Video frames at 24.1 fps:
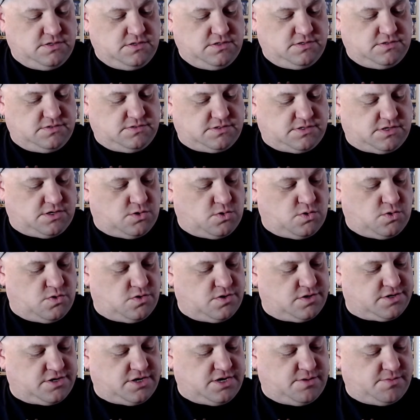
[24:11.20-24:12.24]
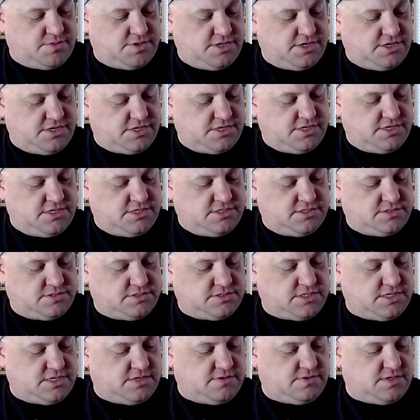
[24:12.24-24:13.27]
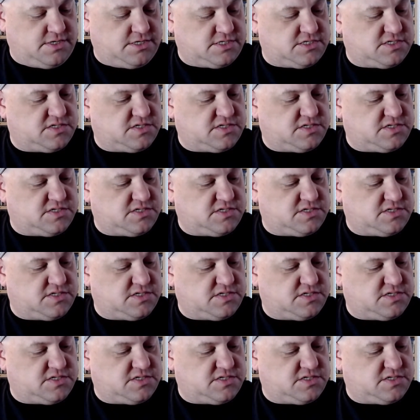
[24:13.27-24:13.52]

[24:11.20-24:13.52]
It's a horror comedy, I guess. Kind of like a